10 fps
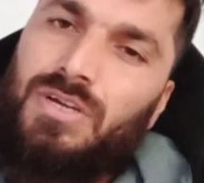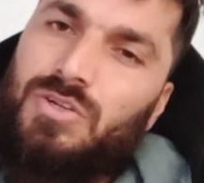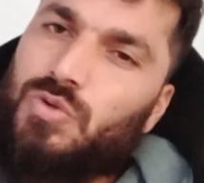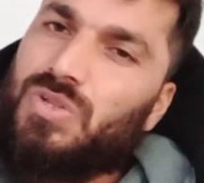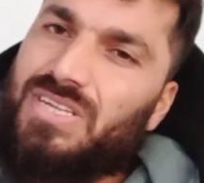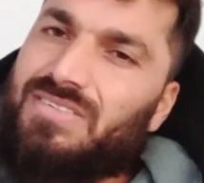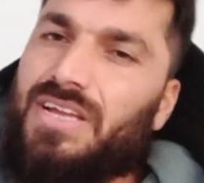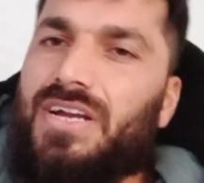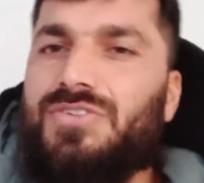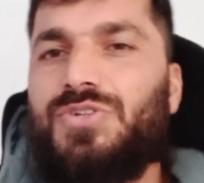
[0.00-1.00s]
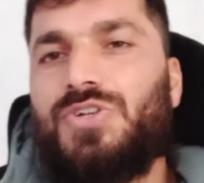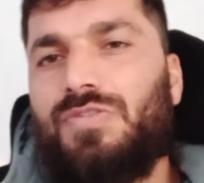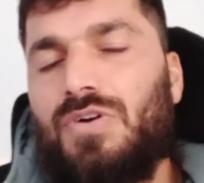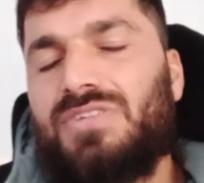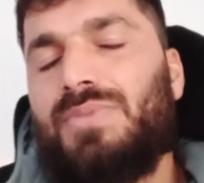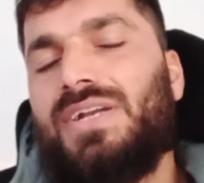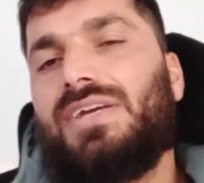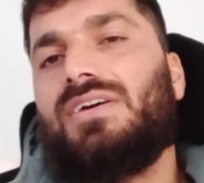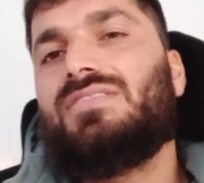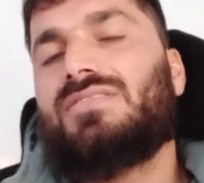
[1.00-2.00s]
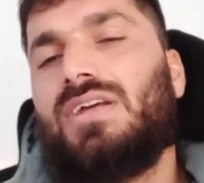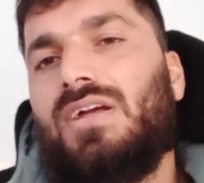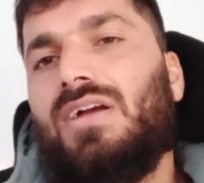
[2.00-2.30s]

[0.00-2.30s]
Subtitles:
So these areas you should focus, my dears.